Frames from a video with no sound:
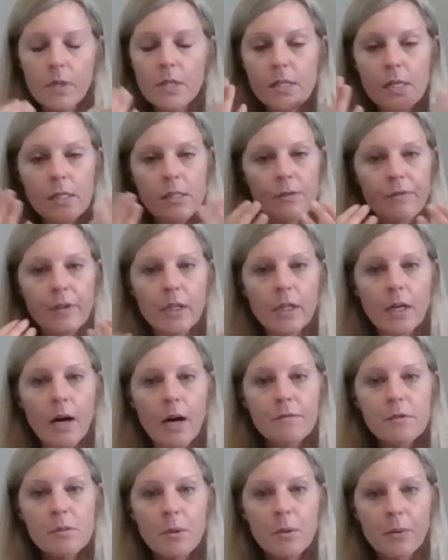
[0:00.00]
doesn't feel
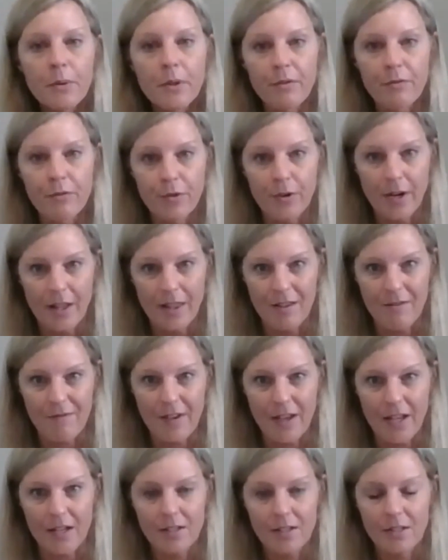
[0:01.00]
comfortable with the food on the
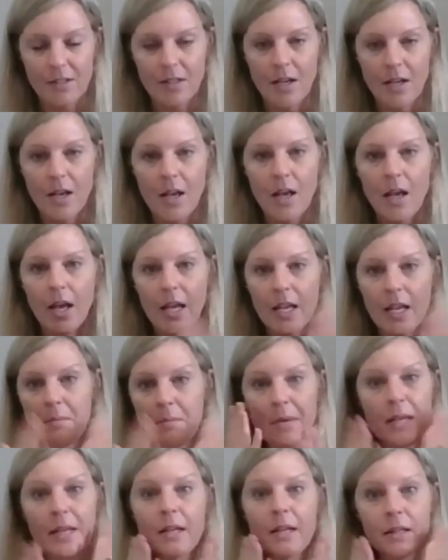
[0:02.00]
face and
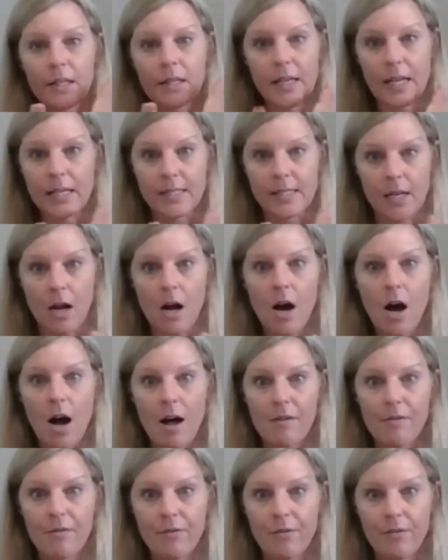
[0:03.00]
immediately gets it
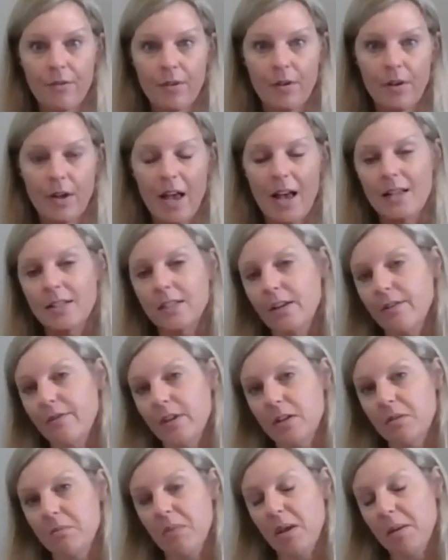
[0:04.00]
off as if
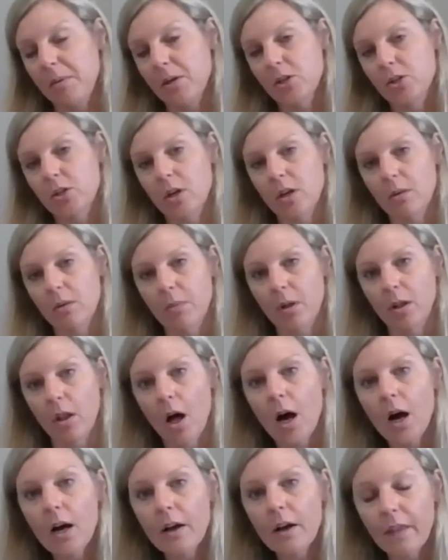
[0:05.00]
it maybe shouldn't
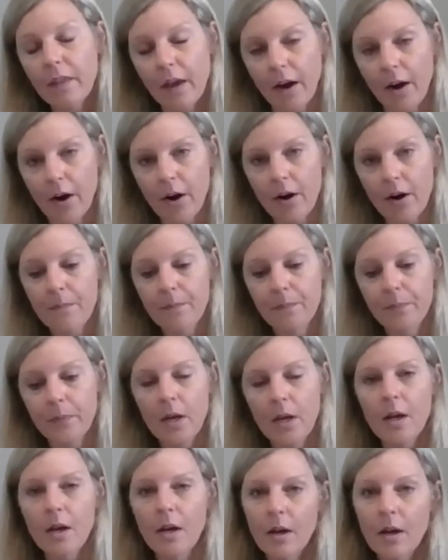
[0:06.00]
belong there,
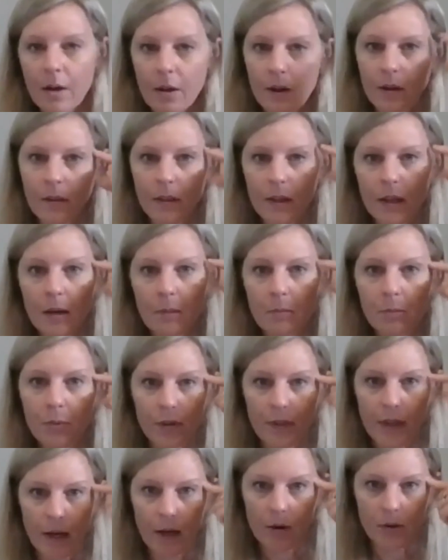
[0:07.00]
the
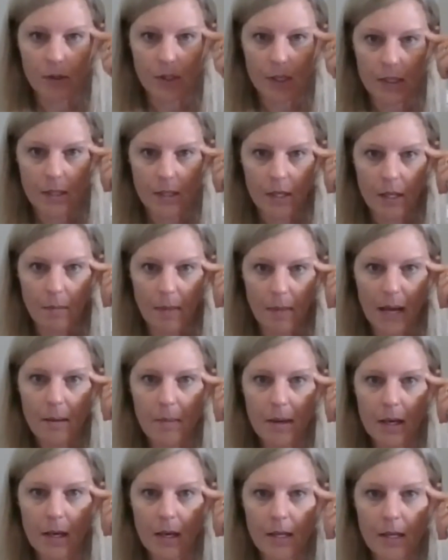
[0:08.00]
input that goes into the
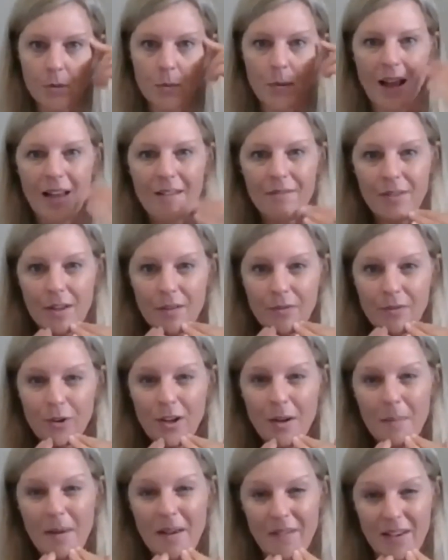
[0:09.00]
baby is, when I feel food
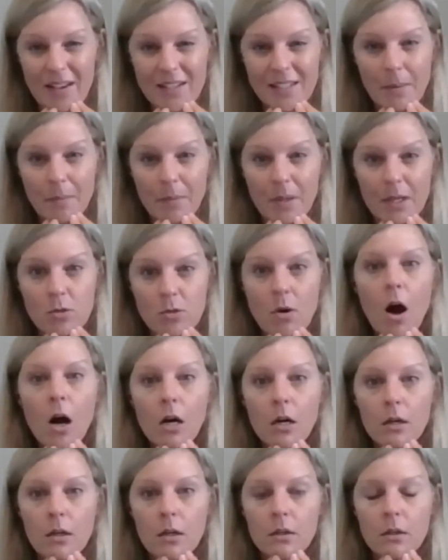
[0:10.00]
on my face, something's
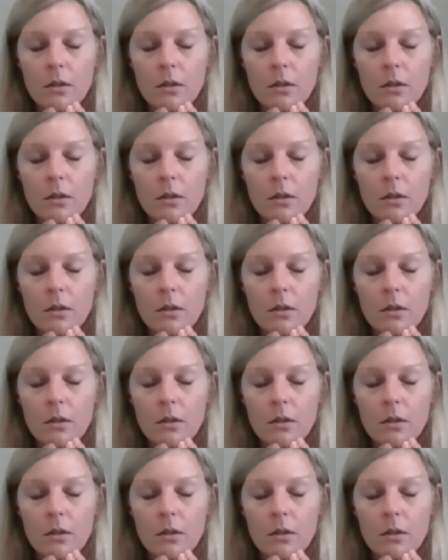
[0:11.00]
wrong,